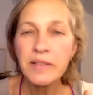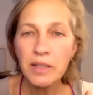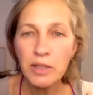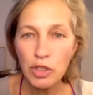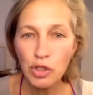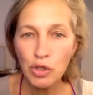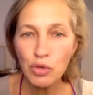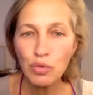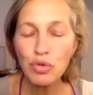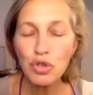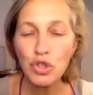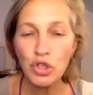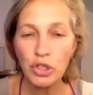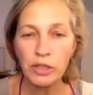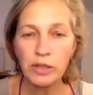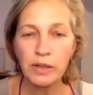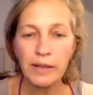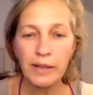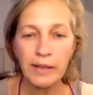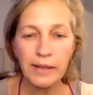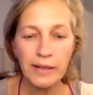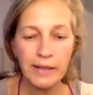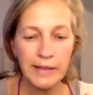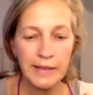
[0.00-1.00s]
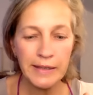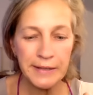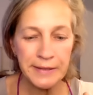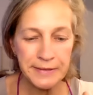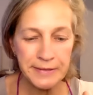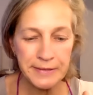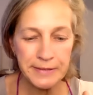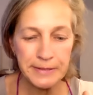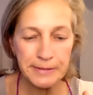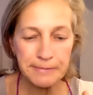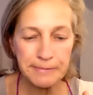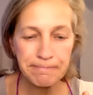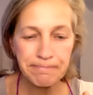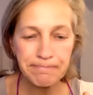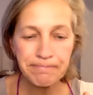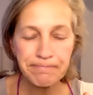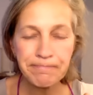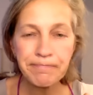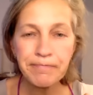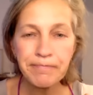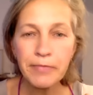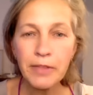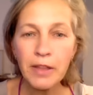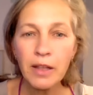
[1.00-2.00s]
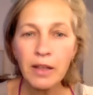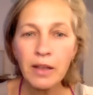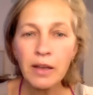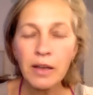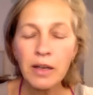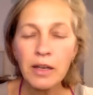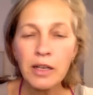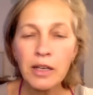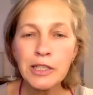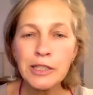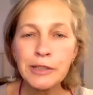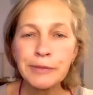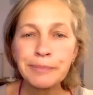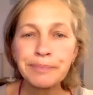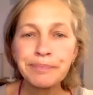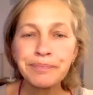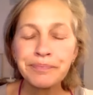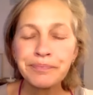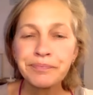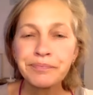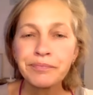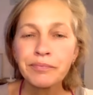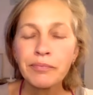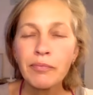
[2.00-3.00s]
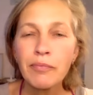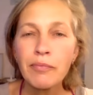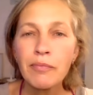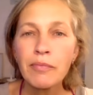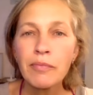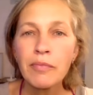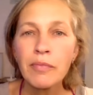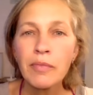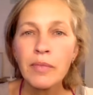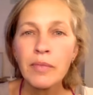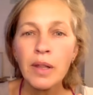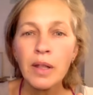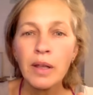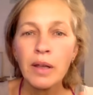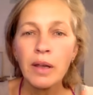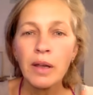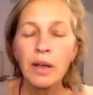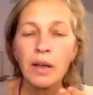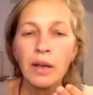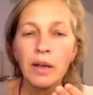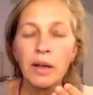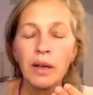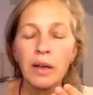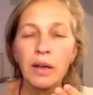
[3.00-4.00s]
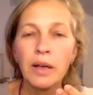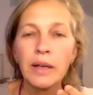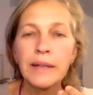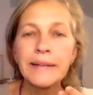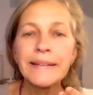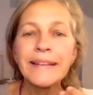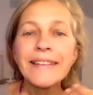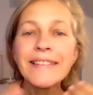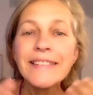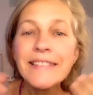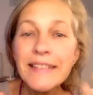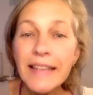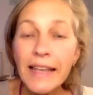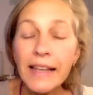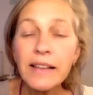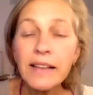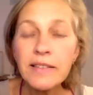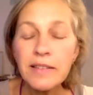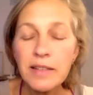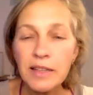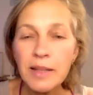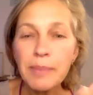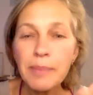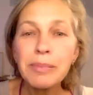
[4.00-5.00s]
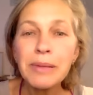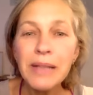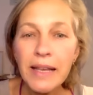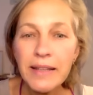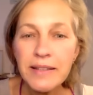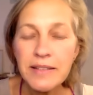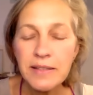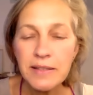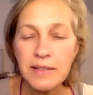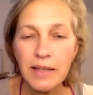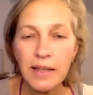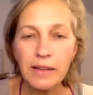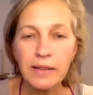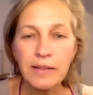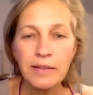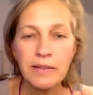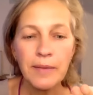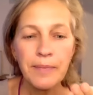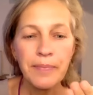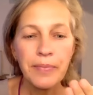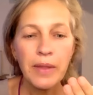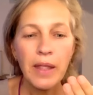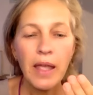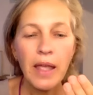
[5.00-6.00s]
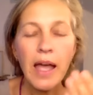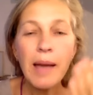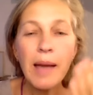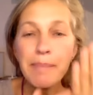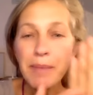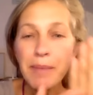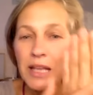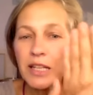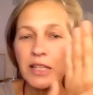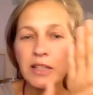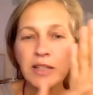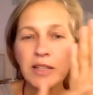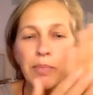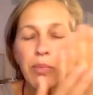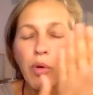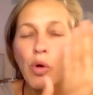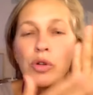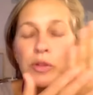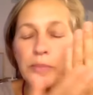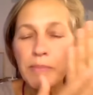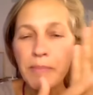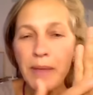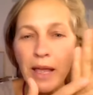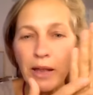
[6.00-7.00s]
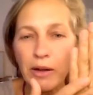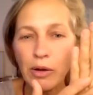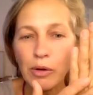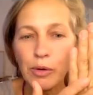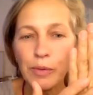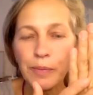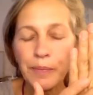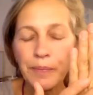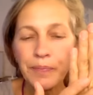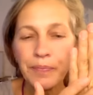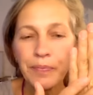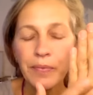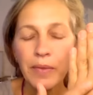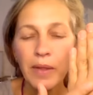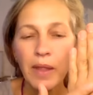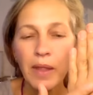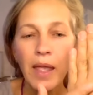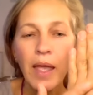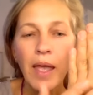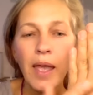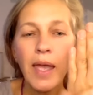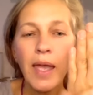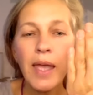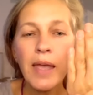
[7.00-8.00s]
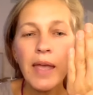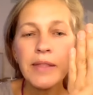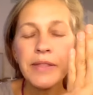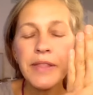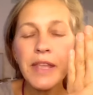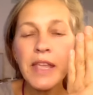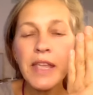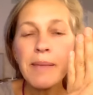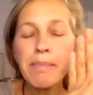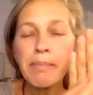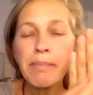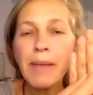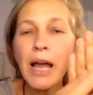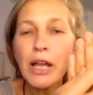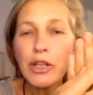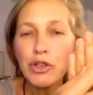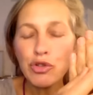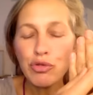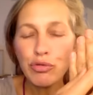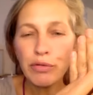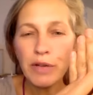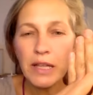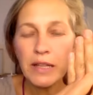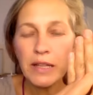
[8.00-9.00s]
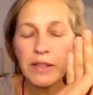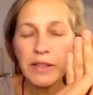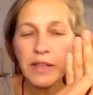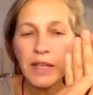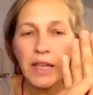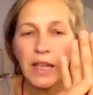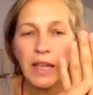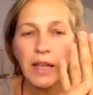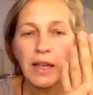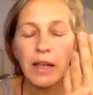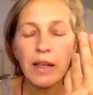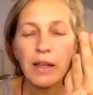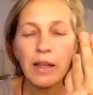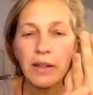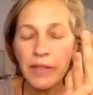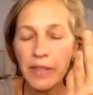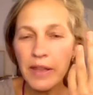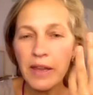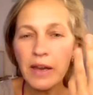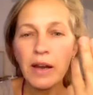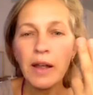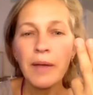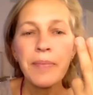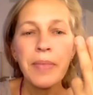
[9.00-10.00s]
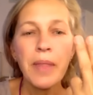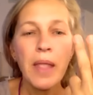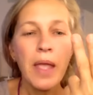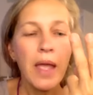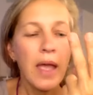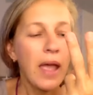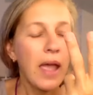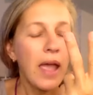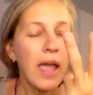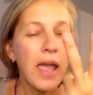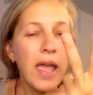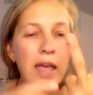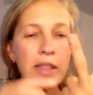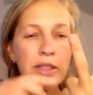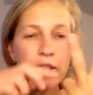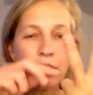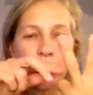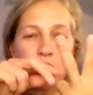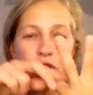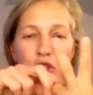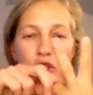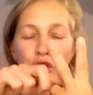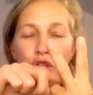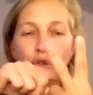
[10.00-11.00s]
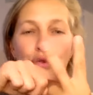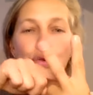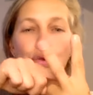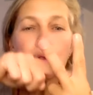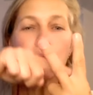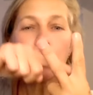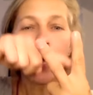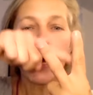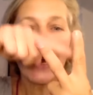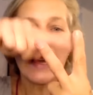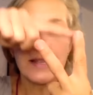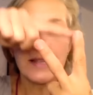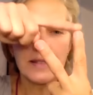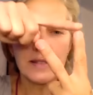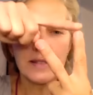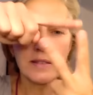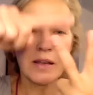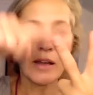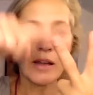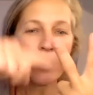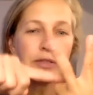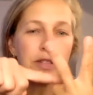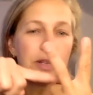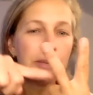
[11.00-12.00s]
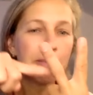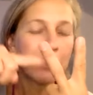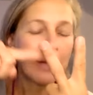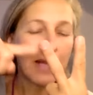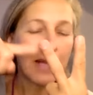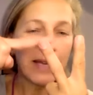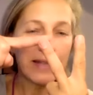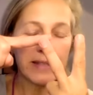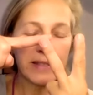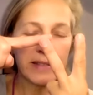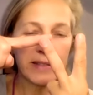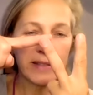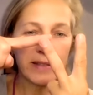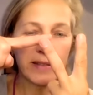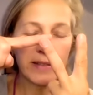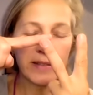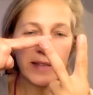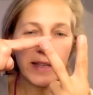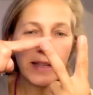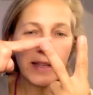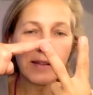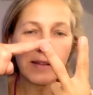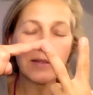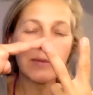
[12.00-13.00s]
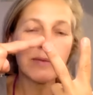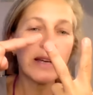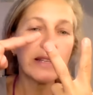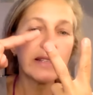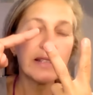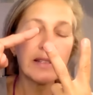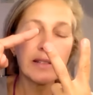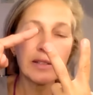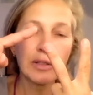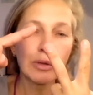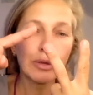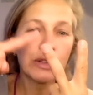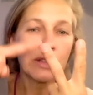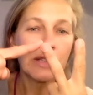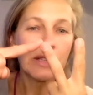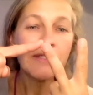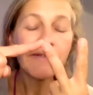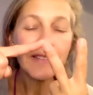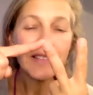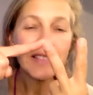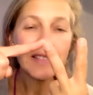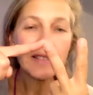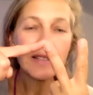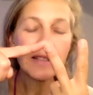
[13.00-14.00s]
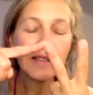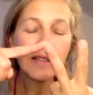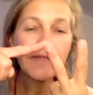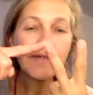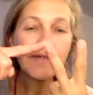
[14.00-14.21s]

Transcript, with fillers: as unusual is um, the cells, the blood cells are made in the bone marrow and they maturate there. there. And there are two lines of the blood cells. One is called lymphoc